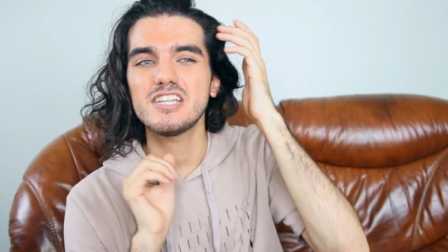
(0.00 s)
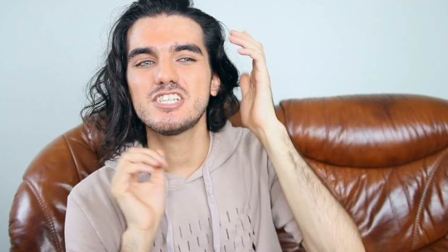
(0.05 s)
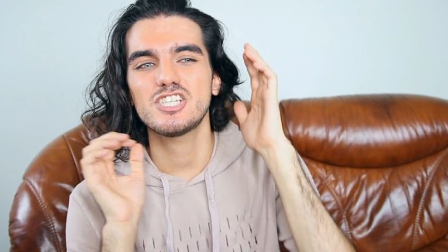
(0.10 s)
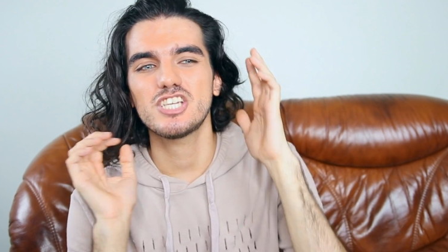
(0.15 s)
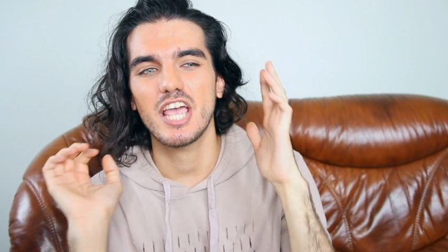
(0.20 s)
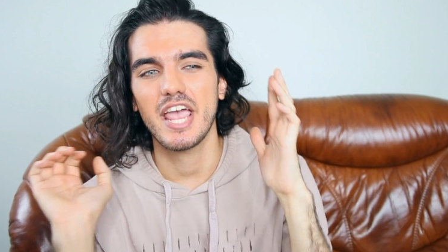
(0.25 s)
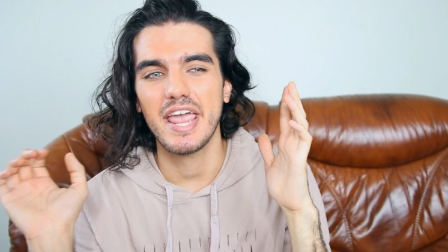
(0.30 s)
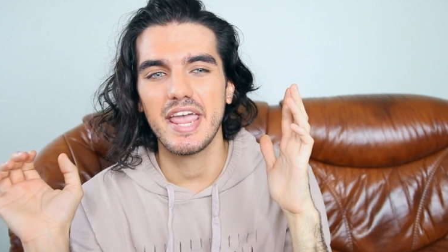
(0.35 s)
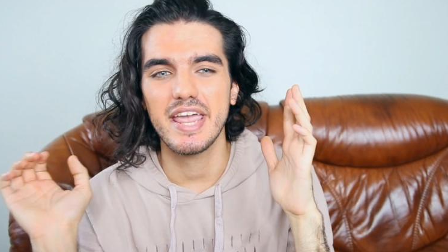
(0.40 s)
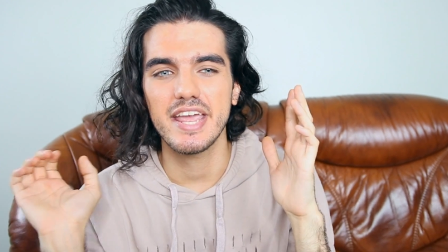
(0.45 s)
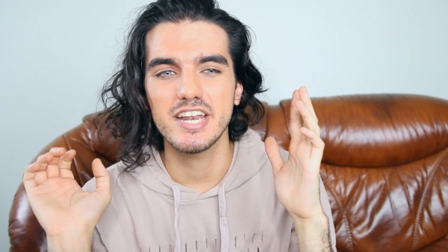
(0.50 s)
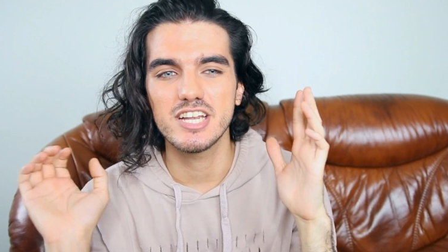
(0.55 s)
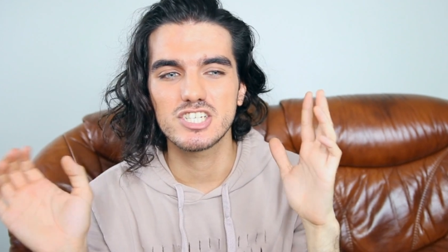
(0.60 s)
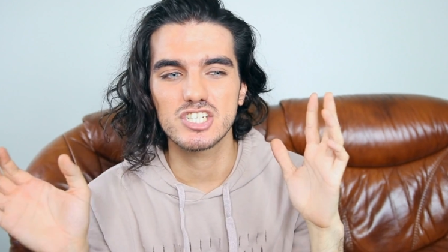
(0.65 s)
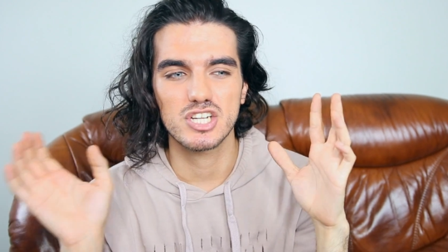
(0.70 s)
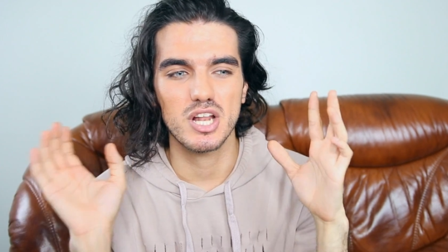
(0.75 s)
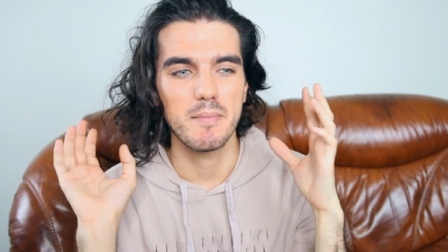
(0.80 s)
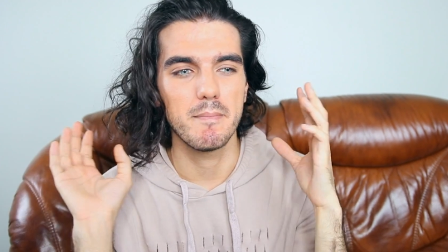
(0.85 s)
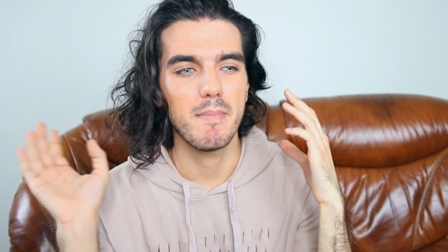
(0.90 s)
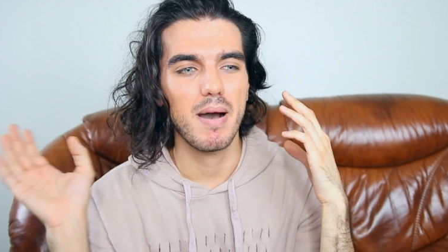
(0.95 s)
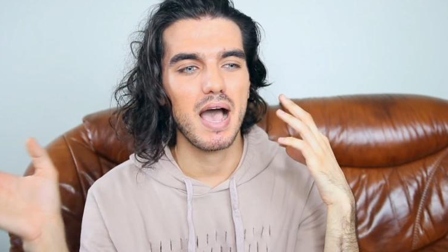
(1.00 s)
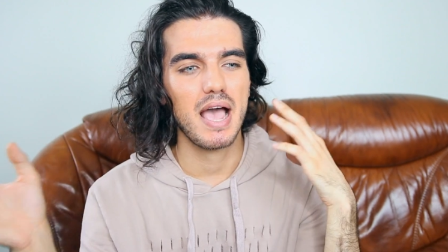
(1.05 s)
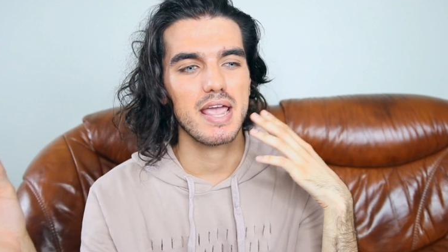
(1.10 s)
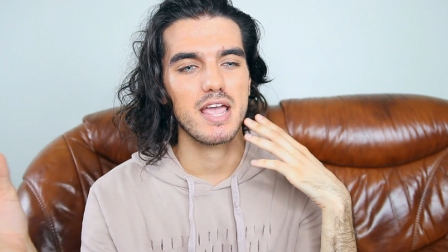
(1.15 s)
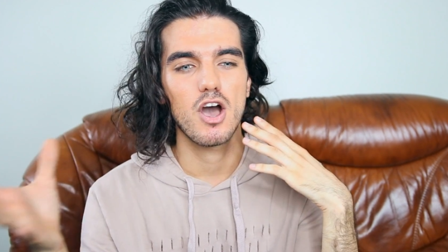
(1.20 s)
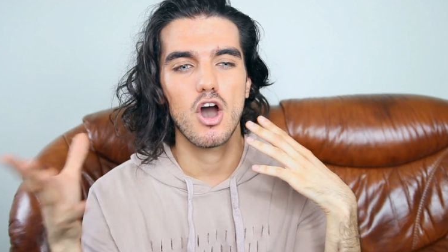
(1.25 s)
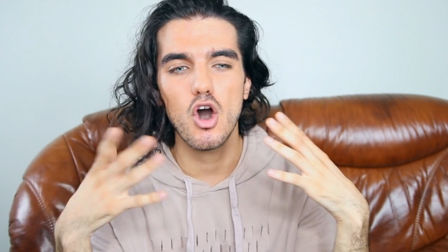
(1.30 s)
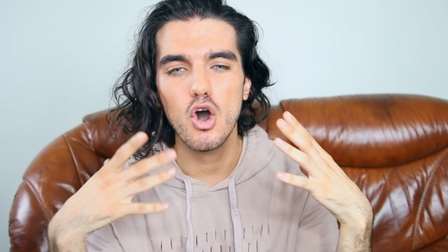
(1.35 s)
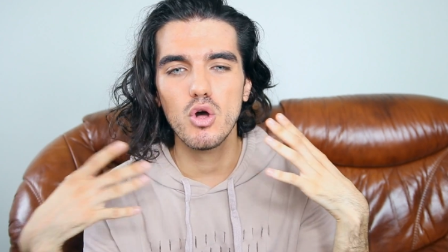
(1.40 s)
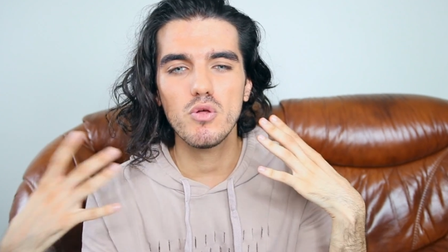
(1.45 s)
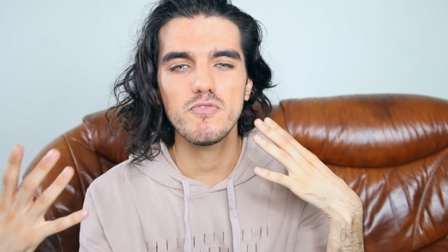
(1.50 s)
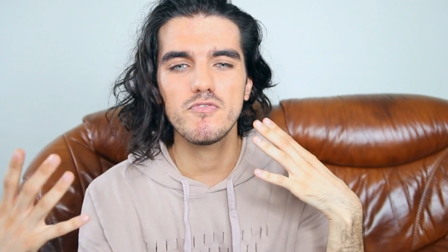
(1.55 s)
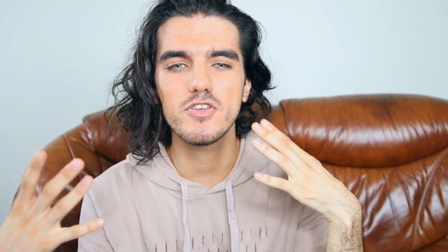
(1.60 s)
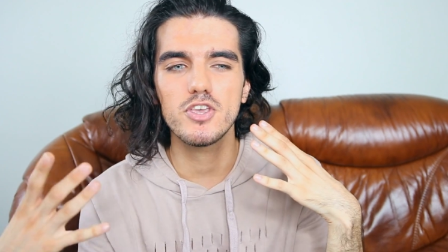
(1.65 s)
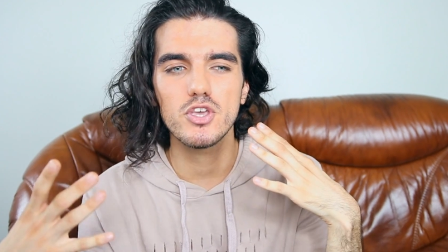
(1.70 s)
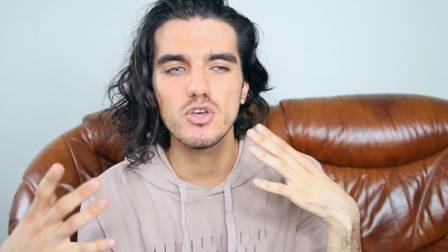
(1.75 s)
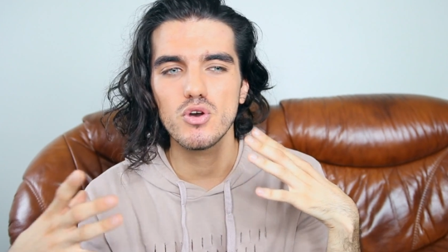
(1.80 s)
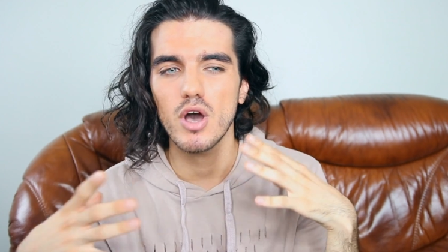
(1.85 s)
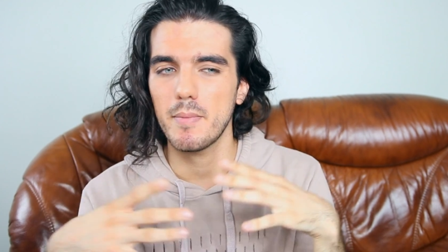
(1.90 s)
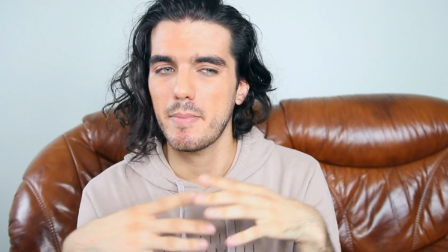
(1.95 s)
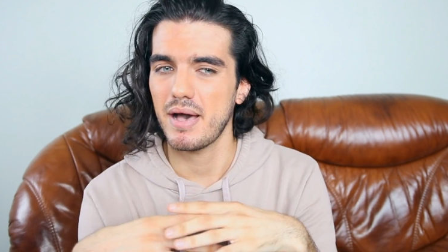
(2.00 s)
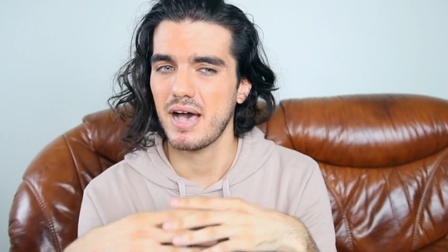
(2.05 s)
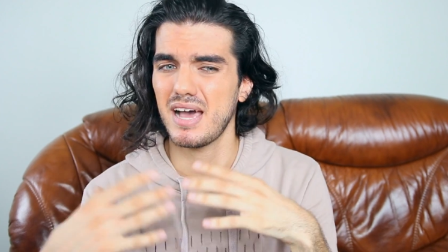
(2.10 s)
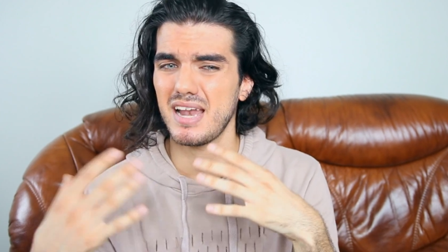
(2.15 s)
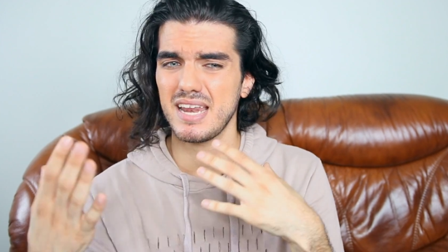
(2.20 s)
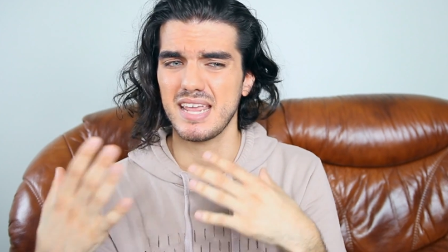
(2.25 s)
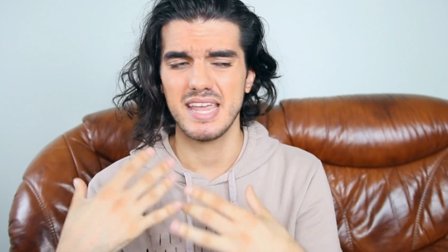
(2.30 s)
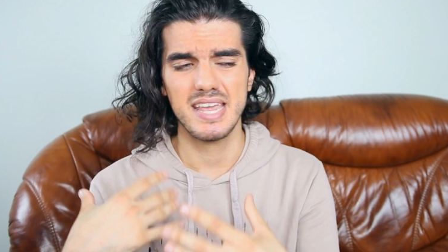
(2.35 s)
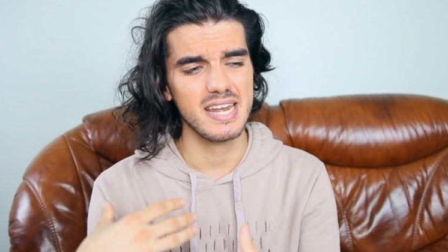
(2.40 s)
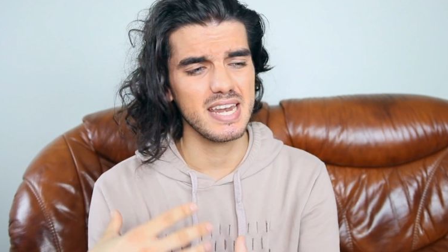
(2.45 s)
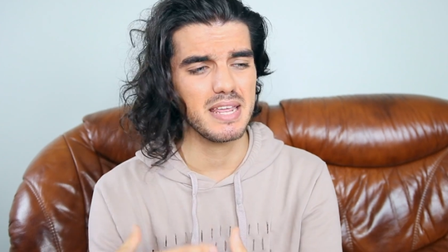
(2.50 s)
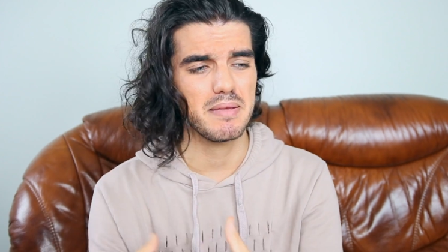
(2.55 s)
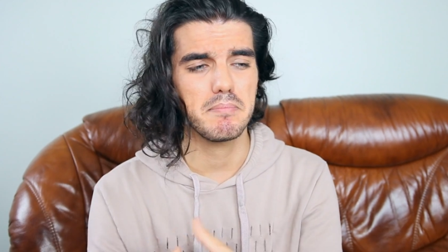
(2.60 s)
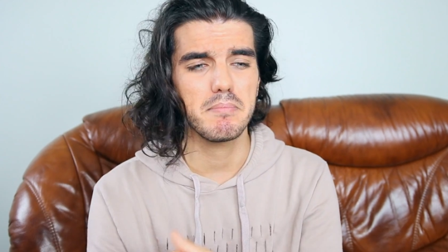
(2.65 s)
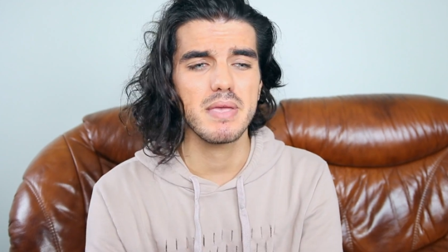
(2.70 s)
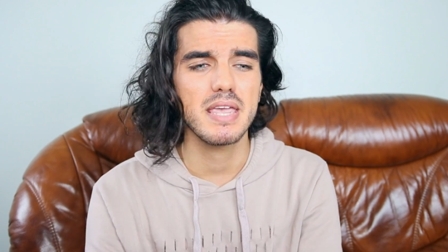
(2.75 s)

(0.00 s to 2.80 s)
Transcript: changed my whole view about eating